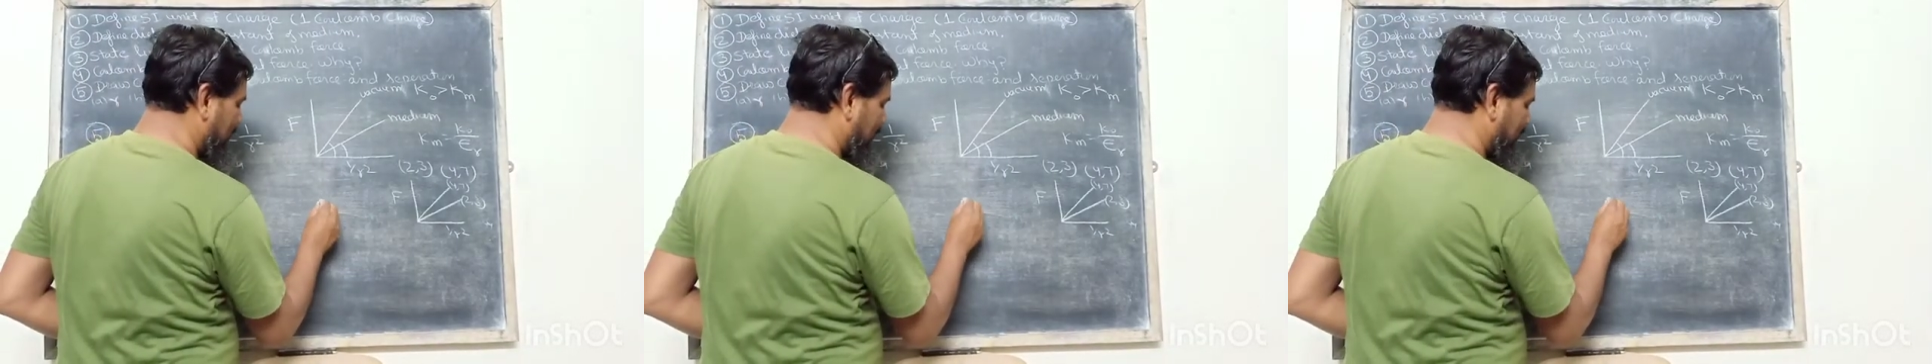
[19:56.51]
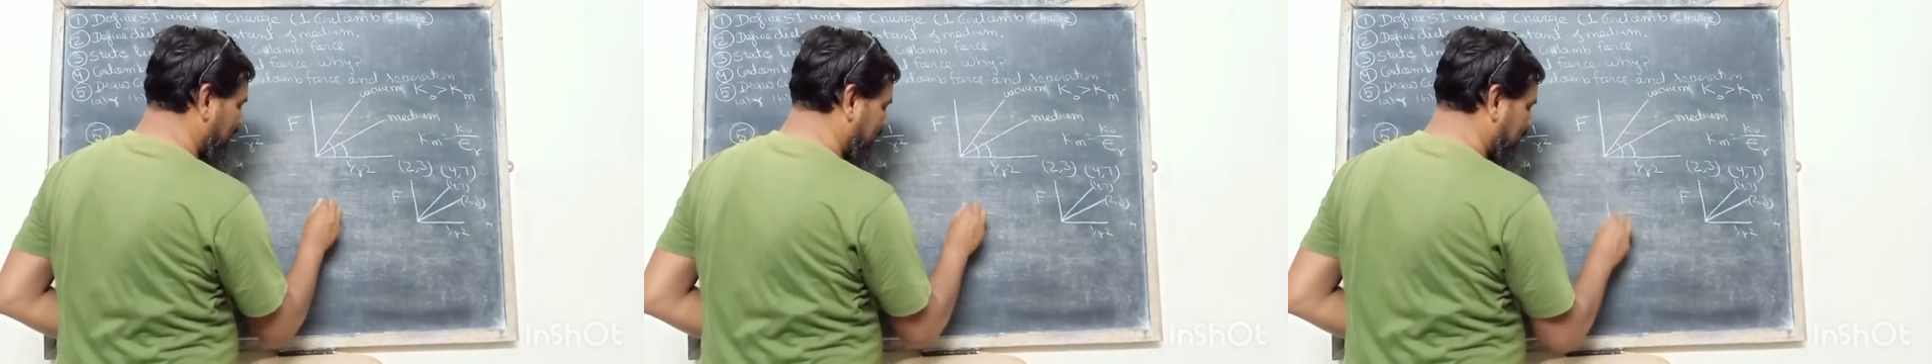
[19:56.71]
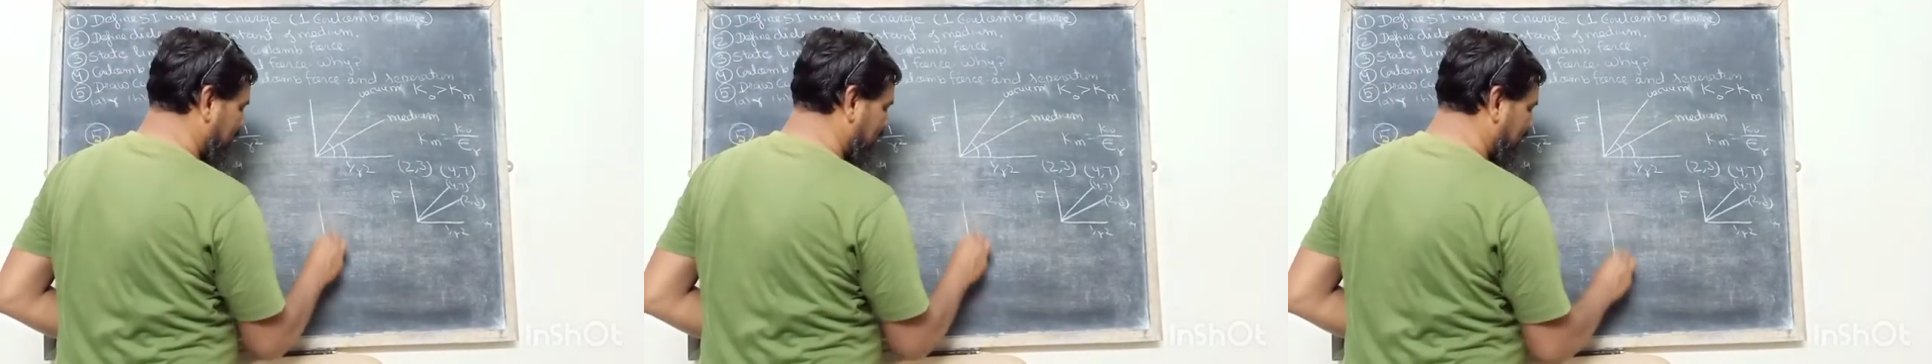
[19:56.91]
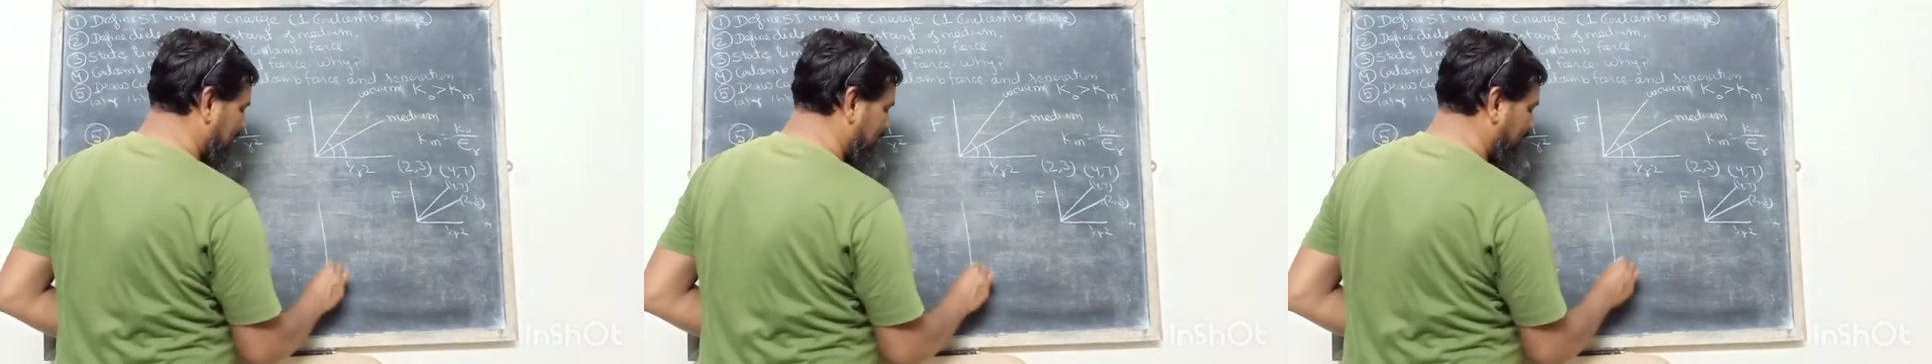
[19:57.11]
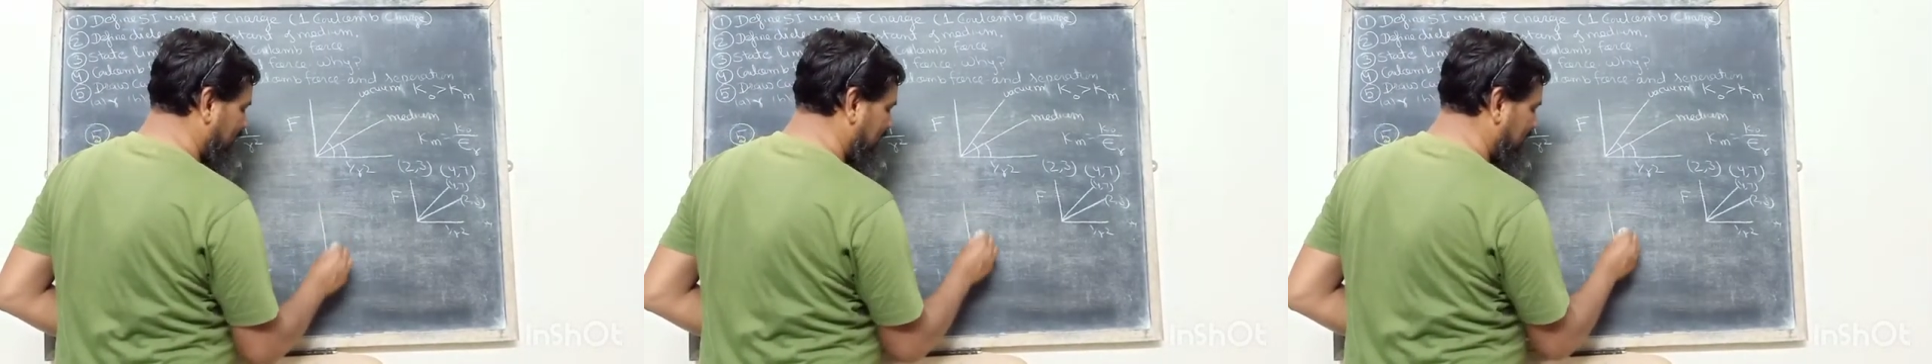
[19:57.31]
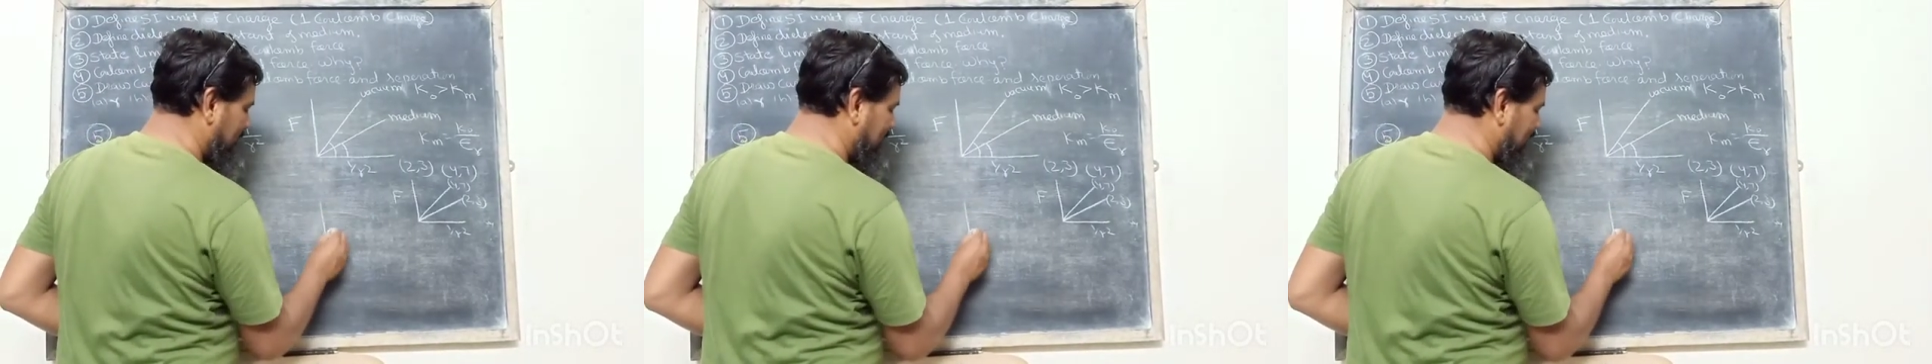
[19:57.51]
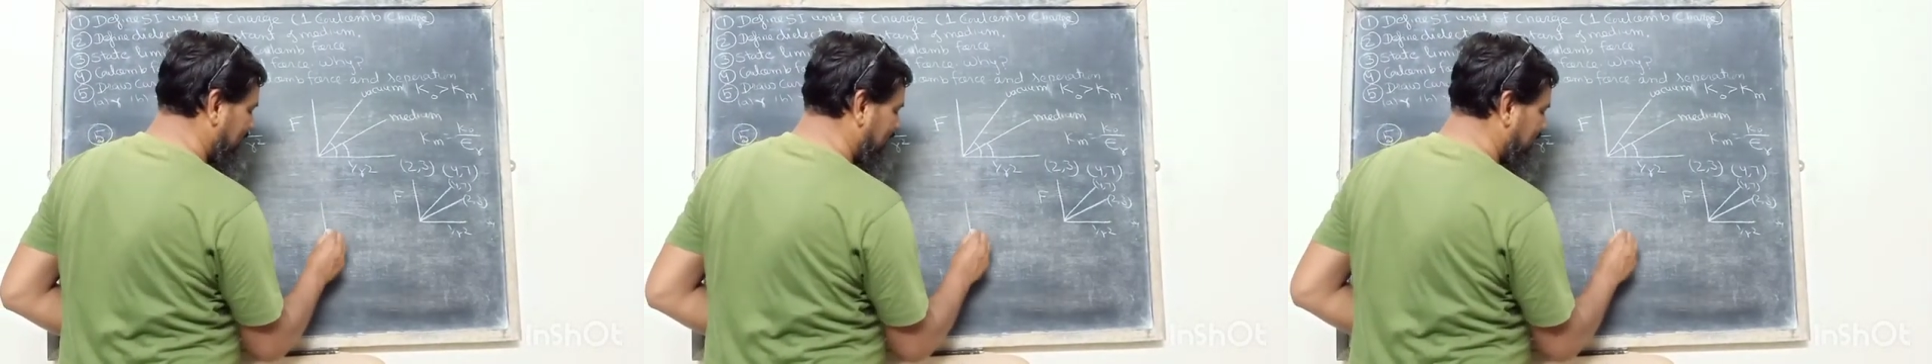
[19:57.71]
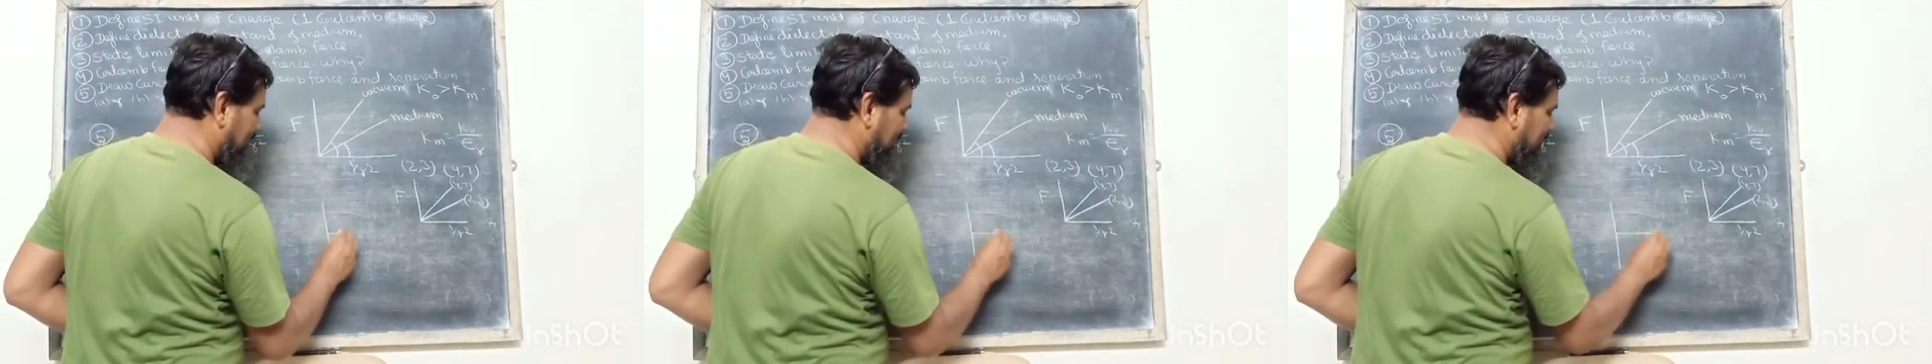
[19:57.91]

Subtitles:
of the curve will be